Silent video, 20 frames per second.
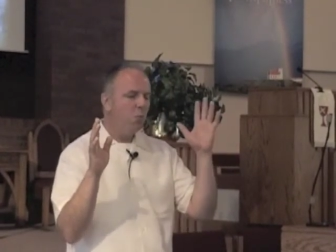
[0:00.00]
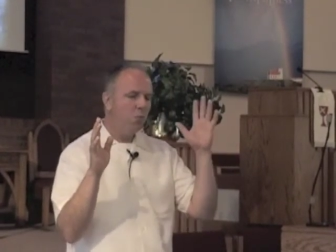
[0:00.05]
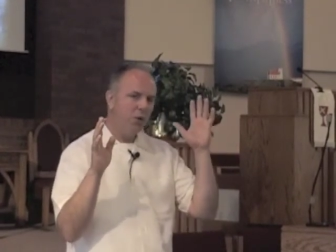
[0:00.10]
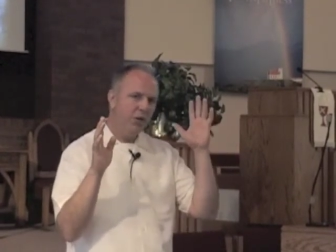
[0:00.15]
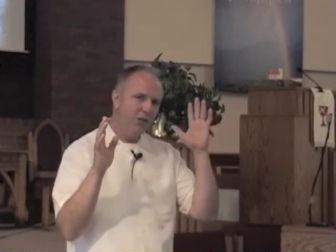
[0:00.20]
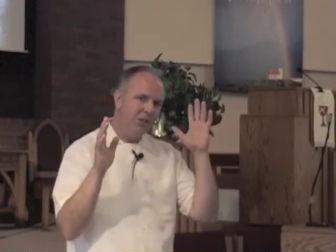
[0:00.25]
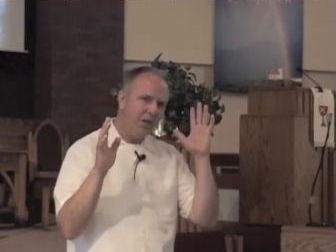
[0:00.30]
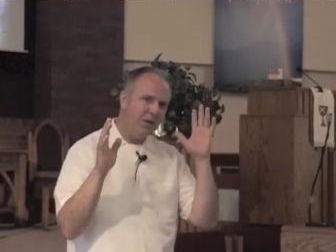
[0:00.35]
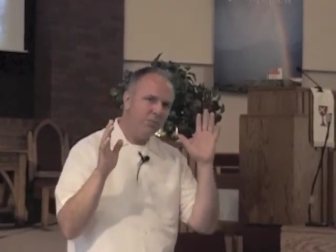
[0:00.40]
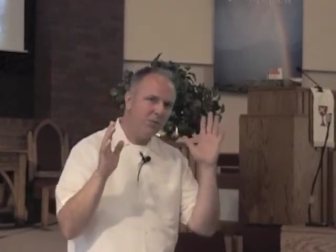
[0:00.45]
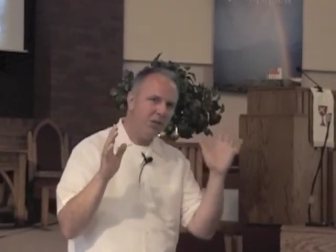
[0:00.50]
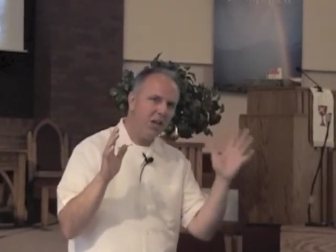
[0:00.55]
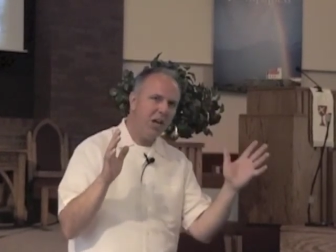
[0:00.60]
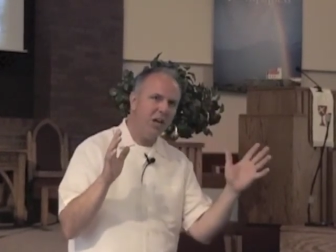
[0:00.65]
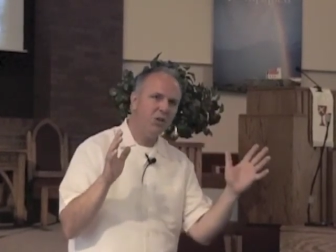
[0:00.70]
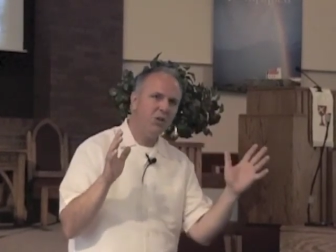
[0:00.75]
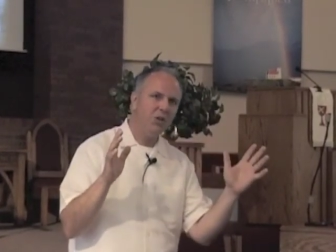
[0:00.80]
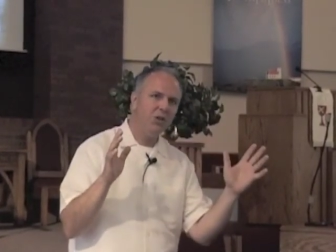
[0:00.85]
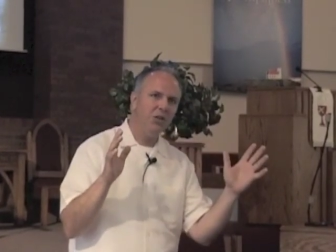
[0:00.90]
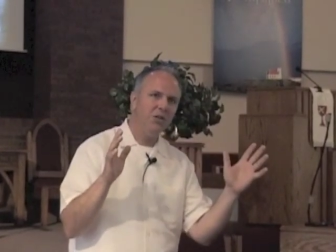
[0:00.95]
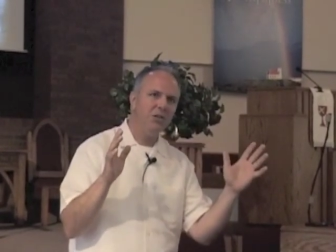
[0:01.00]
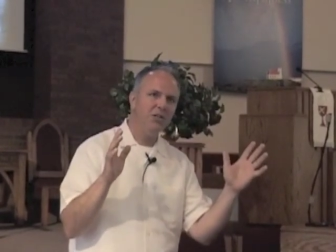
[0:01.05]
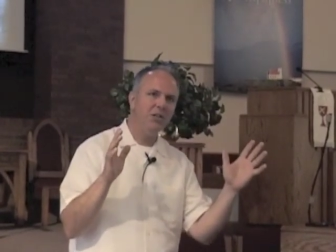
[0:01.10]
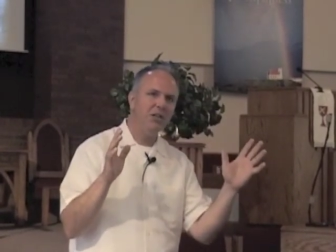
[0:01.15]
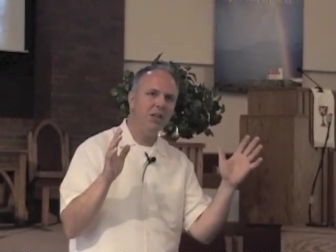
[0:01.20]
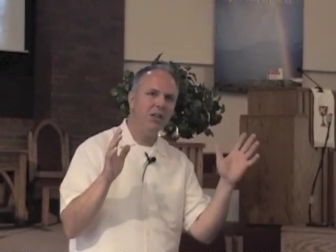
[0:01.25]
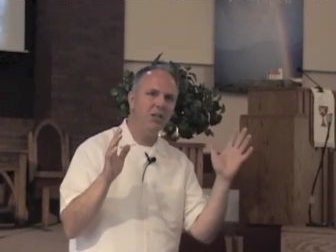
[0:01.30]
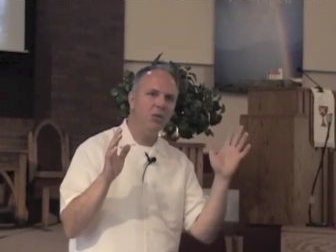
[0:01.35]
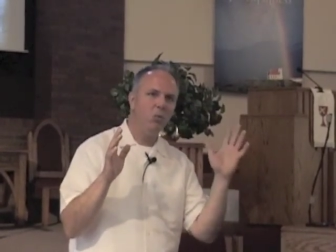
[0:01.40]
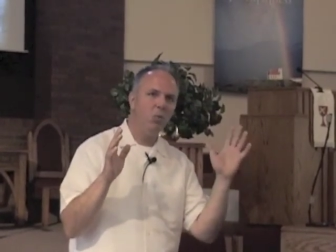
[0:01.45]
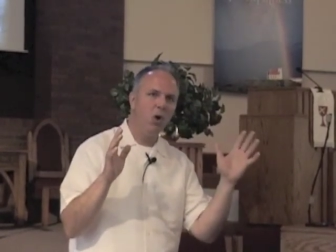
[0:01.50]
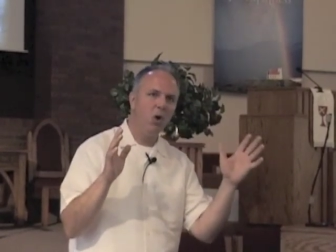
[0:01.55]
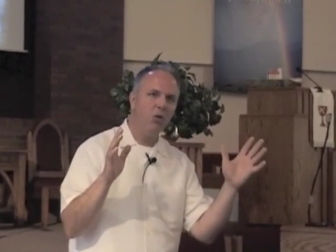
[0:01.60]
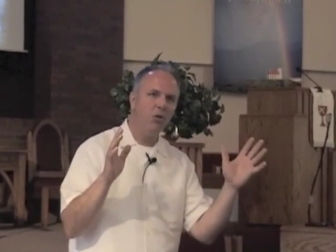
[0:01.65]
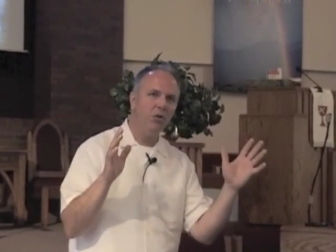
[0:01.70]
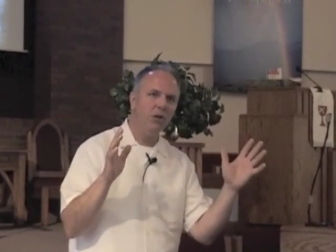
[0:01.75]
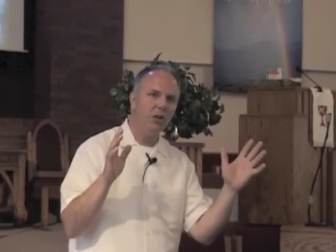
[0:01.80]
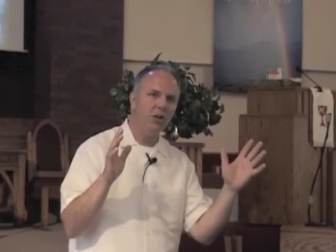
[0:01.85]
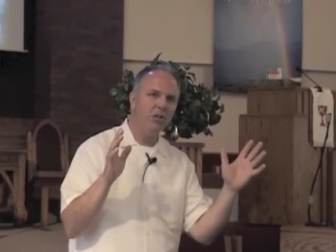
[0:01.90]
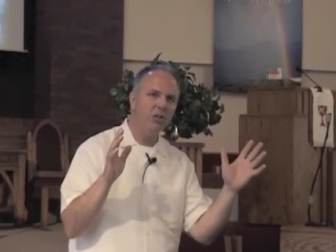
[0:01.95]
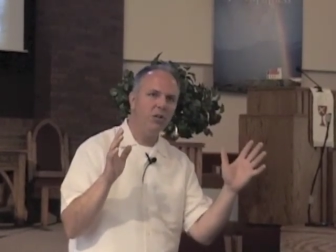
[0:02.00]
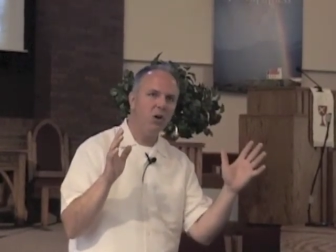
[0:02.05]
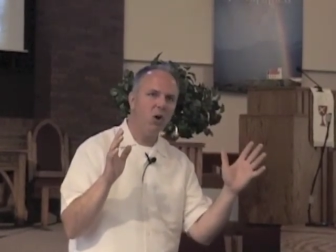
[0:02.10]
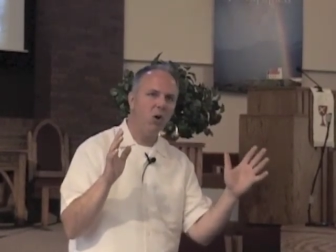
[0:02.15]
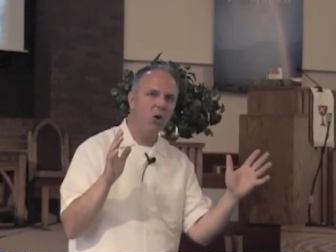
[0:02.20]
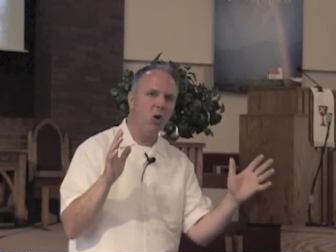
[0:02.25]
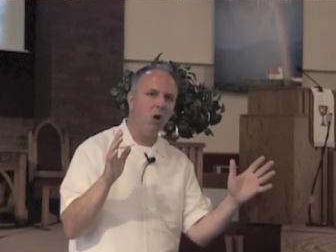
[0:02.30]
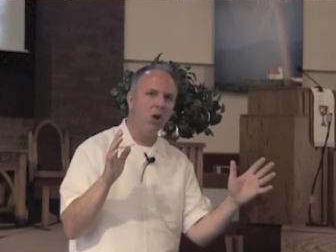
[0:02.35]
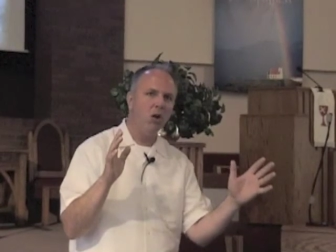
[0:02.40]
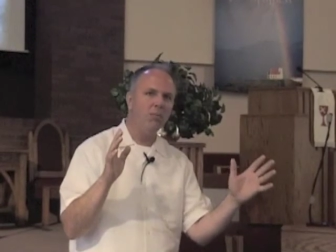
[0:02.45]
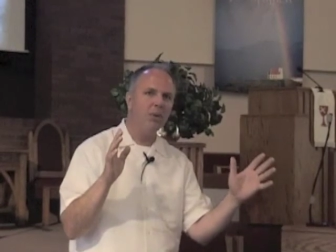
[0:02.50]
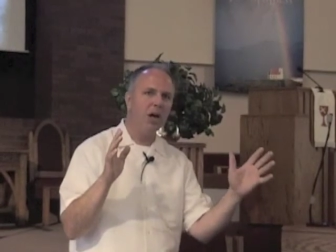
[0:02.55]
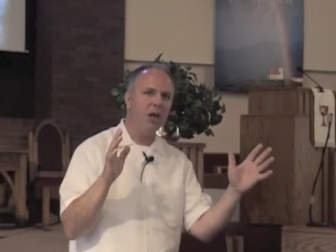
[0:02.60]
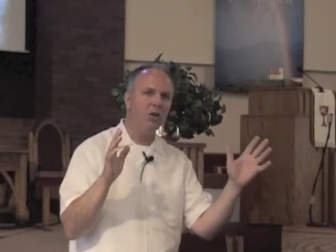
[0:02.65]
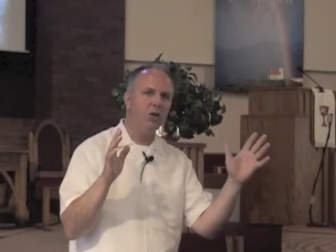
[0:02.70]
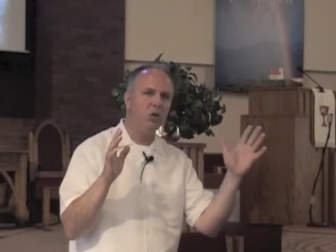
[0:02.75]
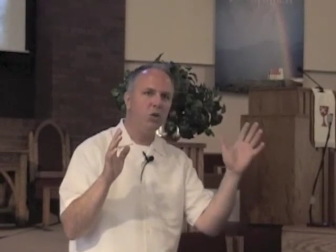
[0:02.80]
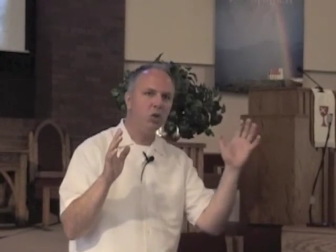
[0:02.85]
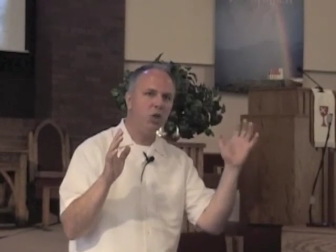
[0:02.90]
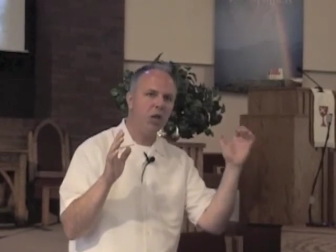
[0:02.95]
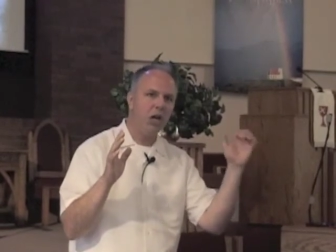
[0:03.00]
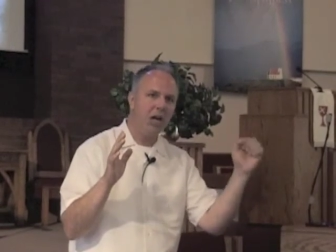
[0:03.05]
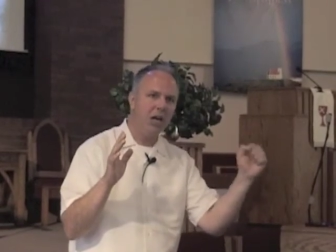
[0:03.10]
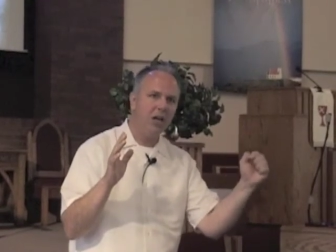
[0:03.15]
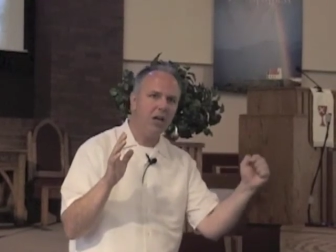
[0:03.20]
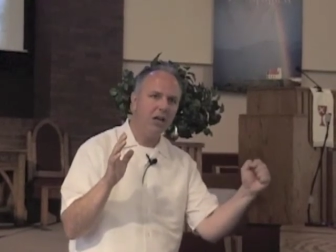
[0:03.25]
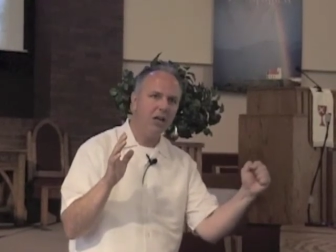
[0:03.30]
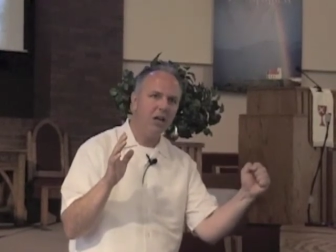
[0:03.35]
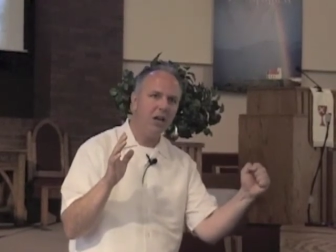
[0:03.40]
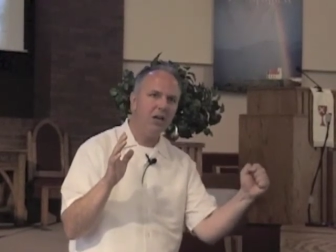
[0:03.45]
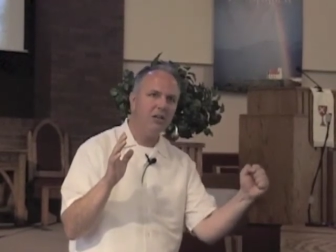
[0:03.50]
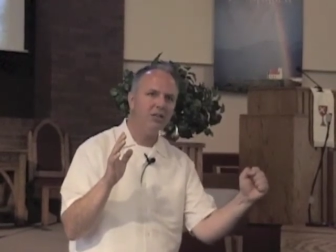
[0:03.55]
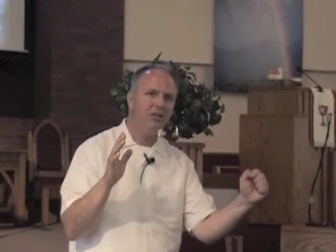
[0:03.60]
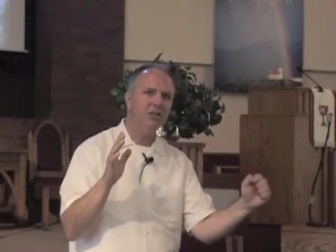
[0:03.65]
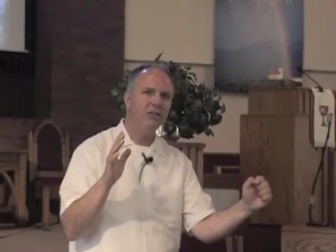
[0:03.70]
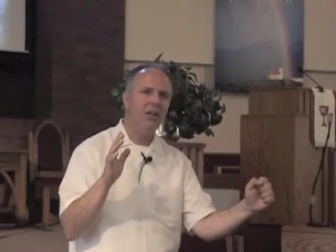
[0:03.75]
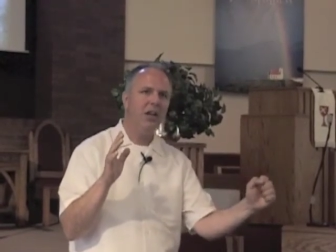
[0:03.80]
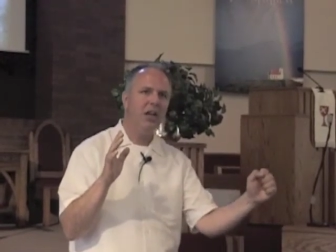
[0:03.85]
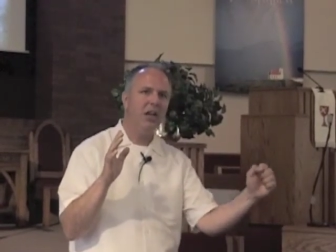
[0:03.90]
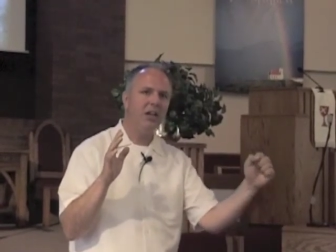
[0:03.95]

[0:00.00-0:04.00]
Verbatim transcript: the temptations in the wilderness are all about chaining us